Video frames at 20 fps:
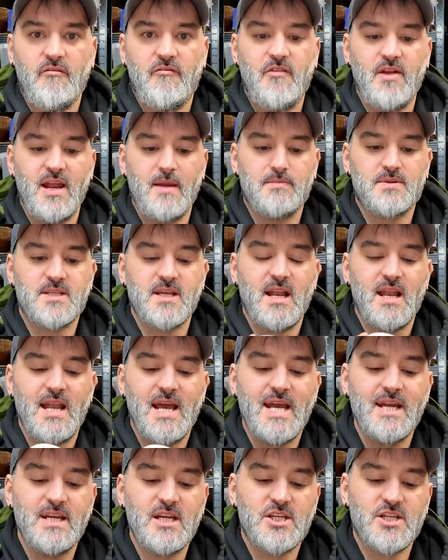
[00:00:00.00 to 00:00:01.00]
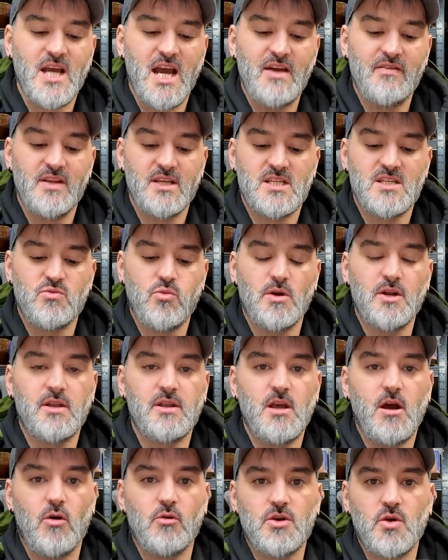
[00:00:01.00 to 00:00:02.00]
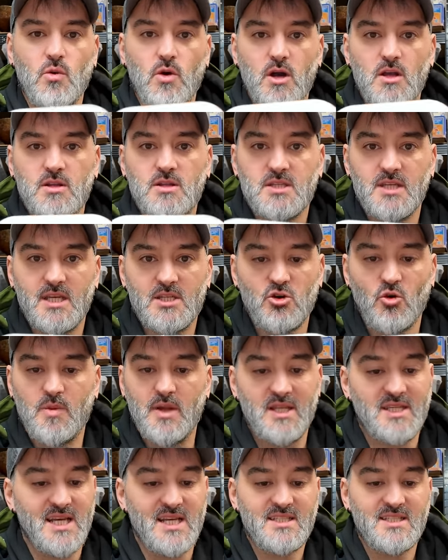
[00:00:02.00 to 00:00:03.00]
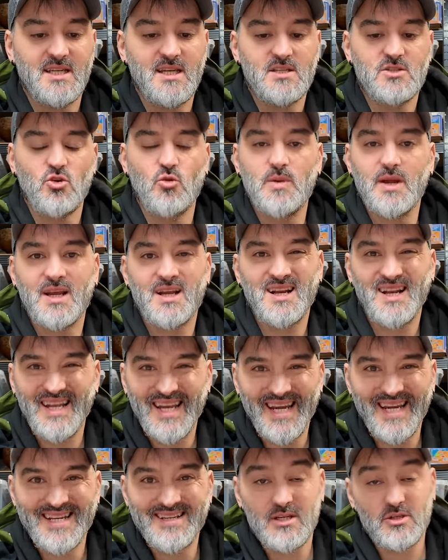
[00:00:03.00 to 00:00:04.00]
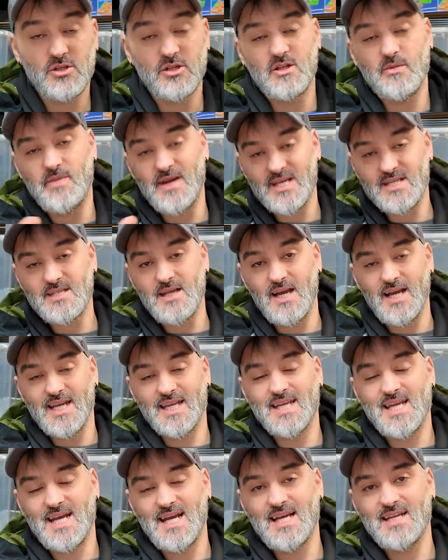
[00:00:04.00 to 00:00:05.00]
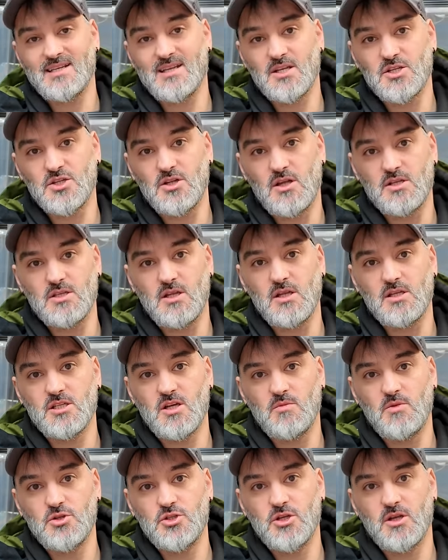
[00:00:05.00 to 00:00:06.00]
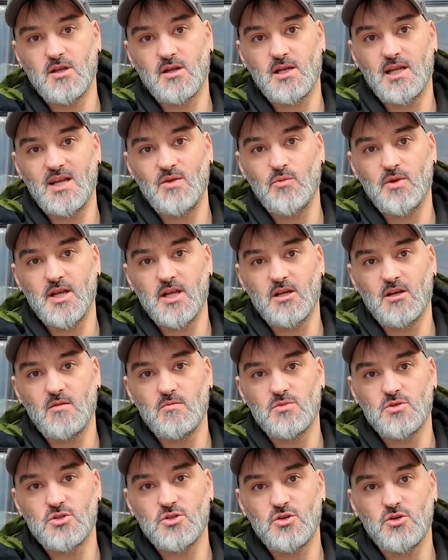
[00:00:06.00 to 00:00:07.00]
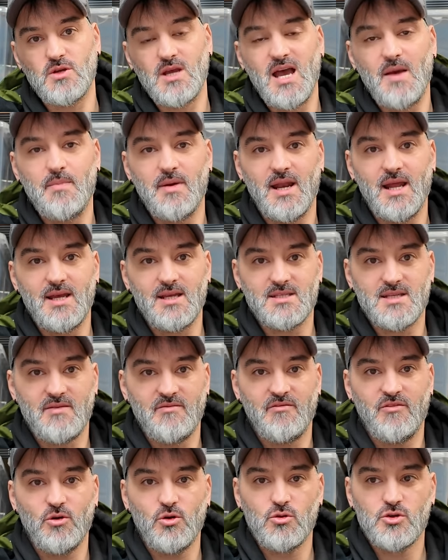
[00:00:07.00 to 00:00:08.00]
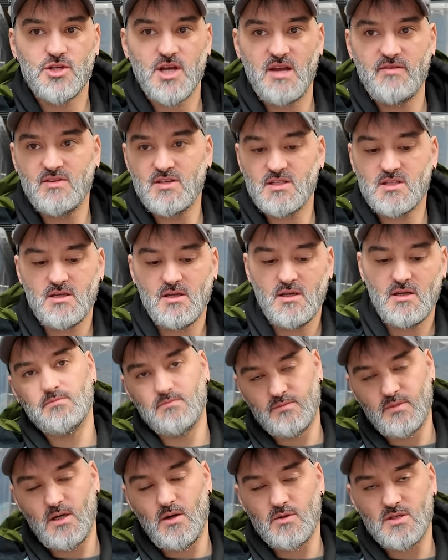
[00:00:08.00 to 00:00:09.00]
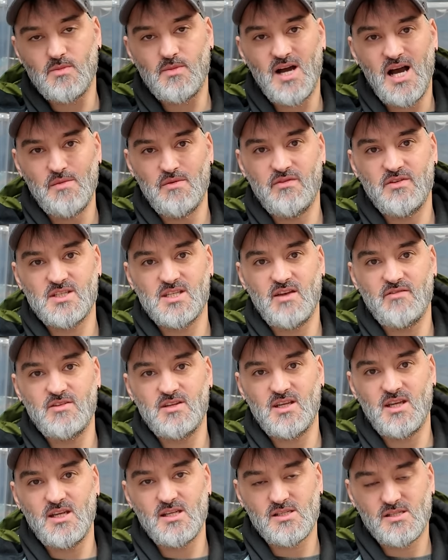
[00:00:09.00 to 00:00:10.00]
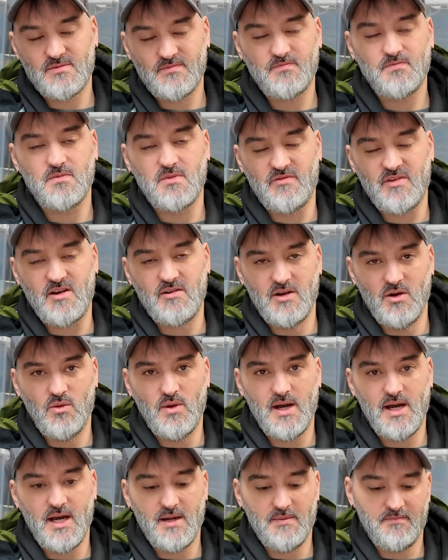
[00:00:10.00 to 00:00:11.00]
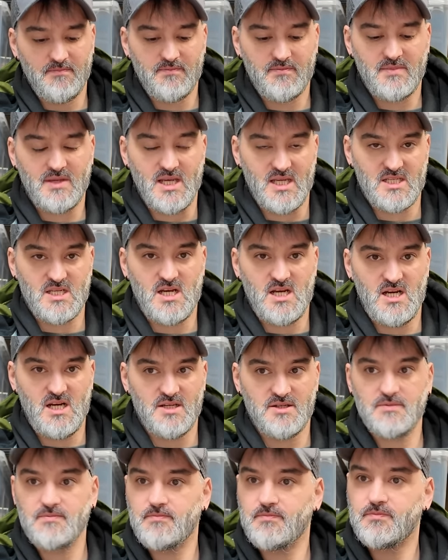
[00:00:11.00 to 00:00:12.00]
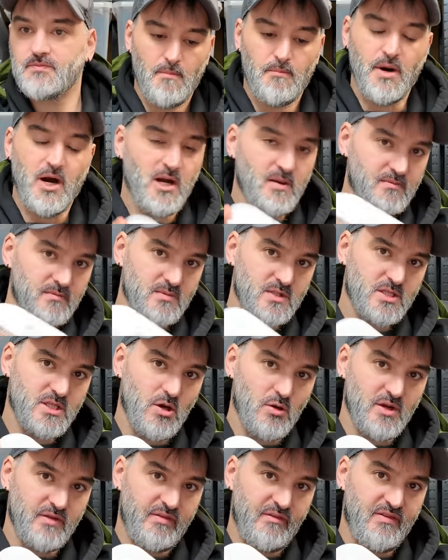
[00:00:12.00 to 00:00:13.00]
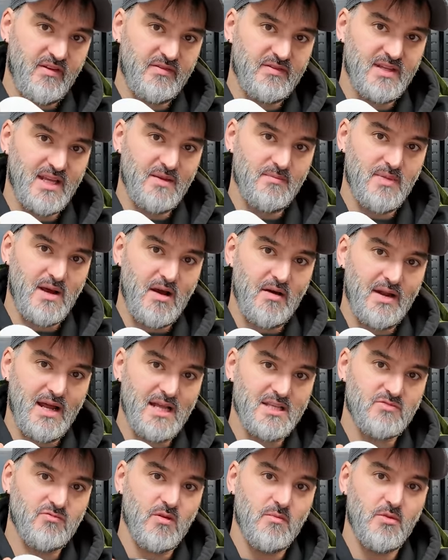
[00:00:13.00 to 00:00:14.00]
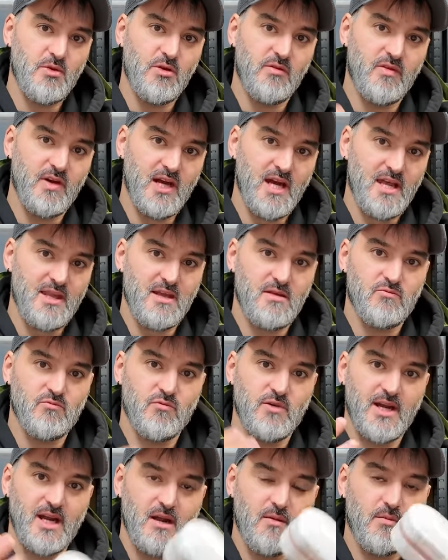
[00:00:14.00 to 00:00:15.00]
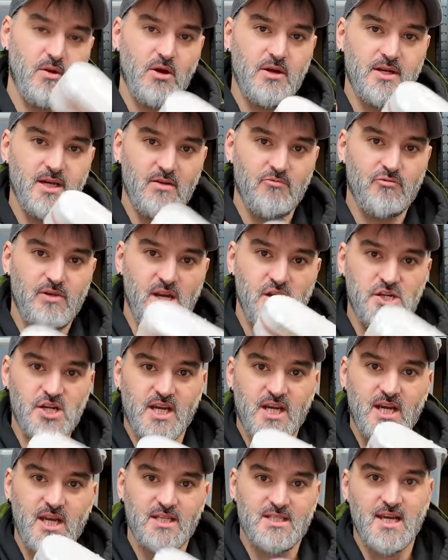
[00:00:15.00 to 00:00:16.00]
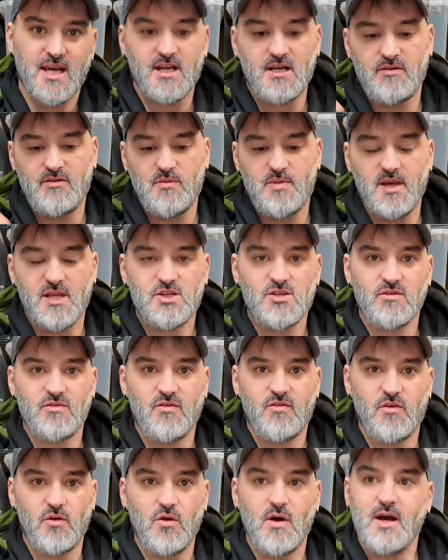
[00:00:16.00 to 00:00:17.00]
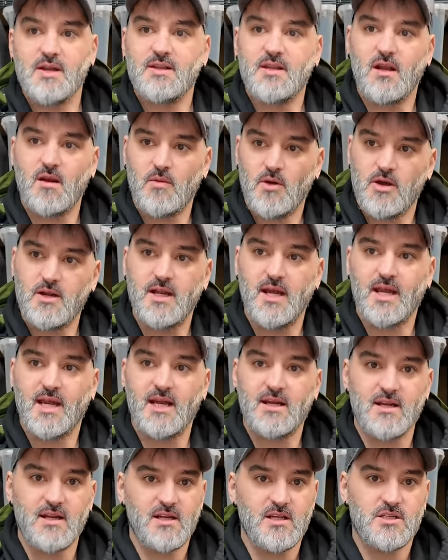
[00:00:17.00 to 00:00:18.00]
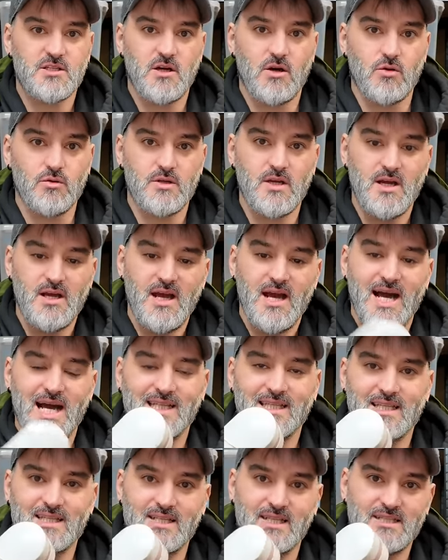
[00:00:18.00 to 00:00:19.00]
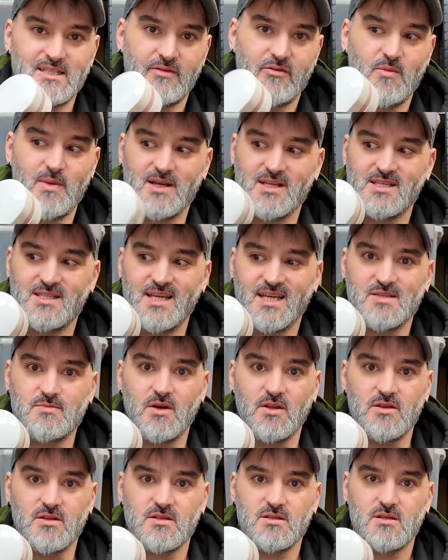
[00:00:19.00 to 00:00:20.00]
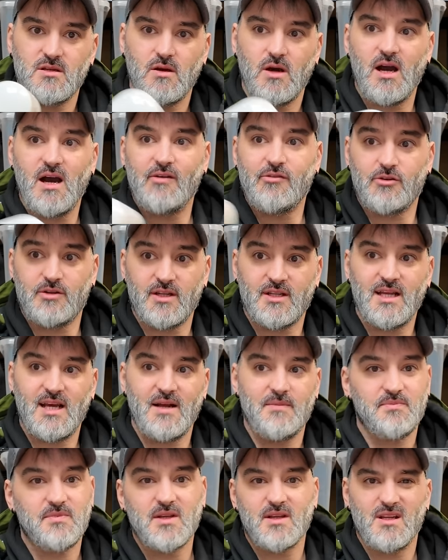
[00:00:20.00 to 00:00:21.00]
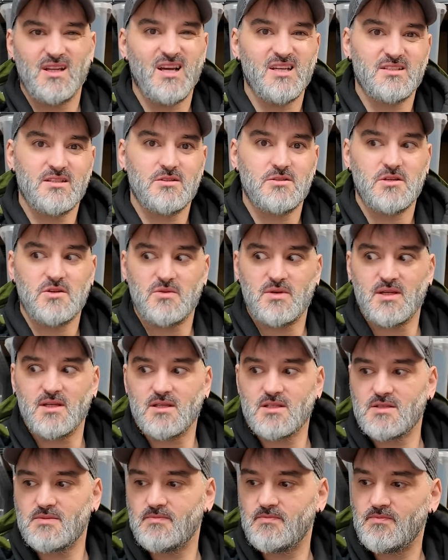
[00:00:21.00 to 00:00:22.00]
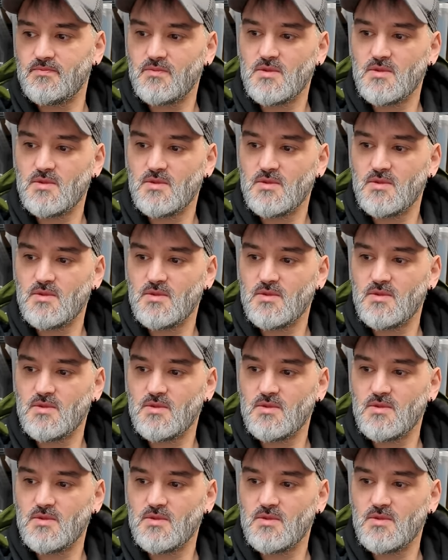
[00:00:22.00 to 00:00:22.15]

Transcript: Philips Lady Shave. This is one of the older ones. It's all been tested. It's all been cleaned to the best that I can, because you know there's only so much you can clean when it comes to epilators and foil shavers. I was a barber for 7 years. I'm very aware it's hard. But sold it for £15. I had to remove it and then re-upload it and rejig it and take another picture of the foil head and then upload it again and it sold. Had this listed for about 6 months. After I did that, lasted 2 weeks.